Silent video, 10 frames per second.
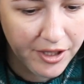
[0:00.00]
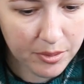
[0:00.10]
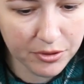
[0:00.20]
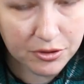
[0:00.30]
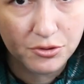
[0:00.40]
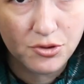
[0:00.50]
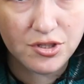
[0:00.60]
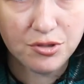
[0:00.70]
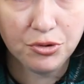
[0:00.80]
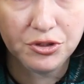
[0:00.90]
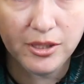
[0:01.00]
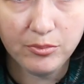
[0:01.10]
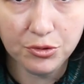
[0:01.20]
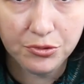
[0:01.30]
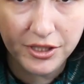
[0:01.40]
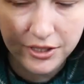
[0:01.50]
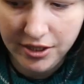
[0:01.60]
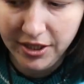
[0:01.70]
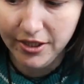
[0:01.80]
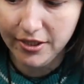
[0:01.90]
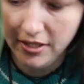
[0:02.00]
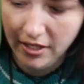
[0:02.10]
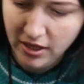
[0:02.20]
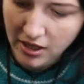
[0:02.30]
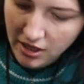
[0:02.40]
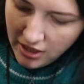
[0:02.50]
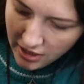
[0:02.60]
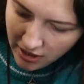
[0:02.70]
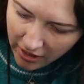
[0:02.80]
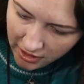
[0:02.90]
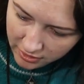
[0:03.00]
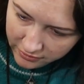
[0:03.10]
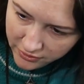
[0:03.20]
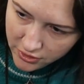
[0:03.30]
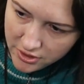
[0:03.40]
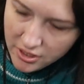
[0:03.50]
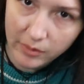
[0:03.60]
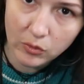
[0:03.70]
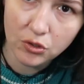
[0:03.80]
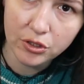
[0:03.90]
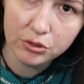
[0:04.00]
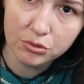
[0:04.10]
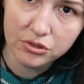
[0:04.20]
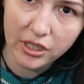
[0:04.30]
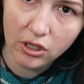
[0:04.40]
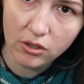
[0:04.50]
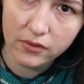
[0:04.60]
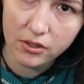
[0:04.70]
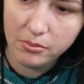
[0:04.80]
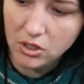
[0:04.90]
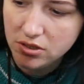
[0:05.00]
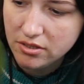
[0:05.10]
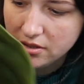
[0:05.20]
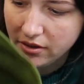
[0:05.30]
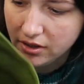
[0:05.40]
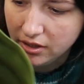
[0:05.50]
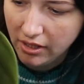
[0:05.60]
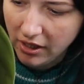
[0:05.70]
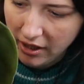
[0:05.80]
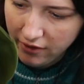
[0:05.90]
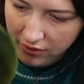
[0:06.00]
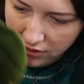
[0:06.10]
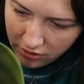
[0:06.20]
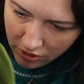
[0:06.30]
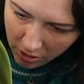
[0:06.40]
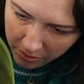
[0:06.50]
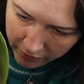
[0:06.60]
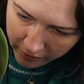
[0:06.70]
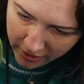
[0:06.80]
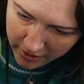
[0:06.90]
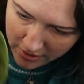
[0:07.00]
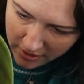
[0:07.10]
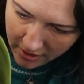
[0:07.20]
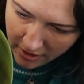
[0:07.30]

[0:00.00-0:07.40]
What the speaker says: able to see what I'm doing in here. And first I'm going to take off the moss that I have at the top of this